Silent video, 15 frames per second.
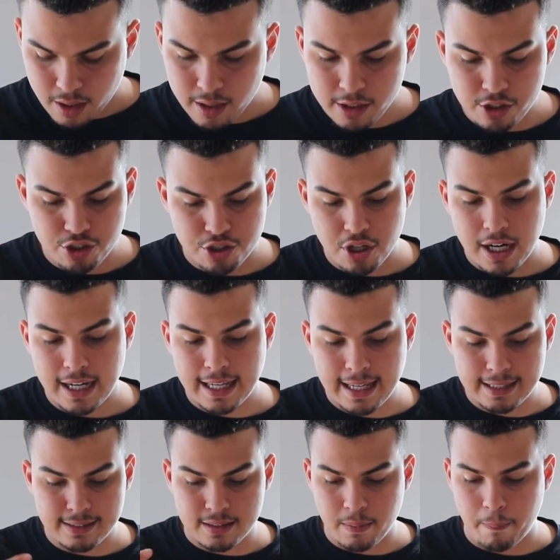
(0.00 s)
He's trying to
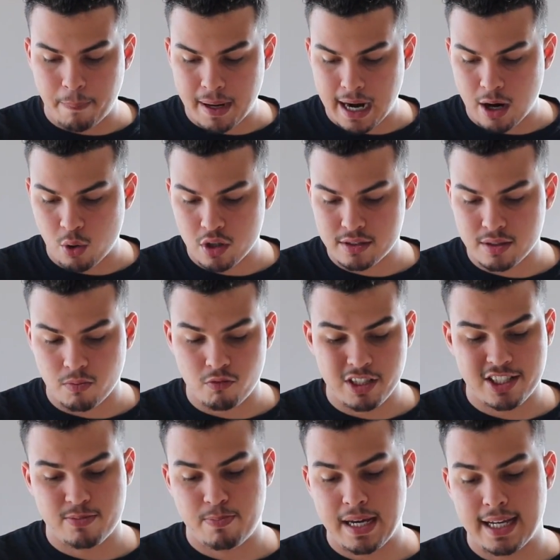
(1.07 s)
get some power, some
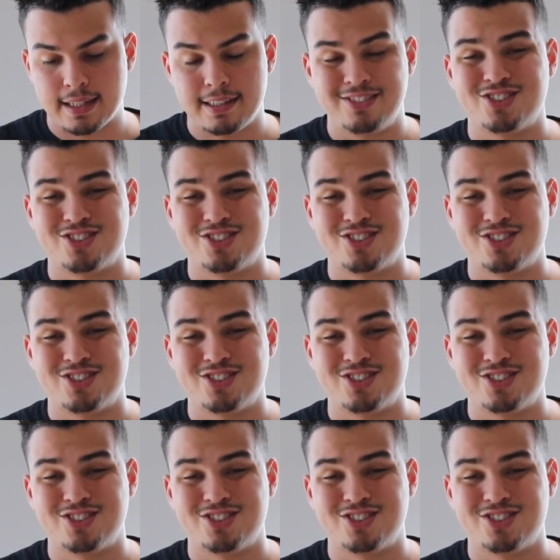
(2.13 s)
respect.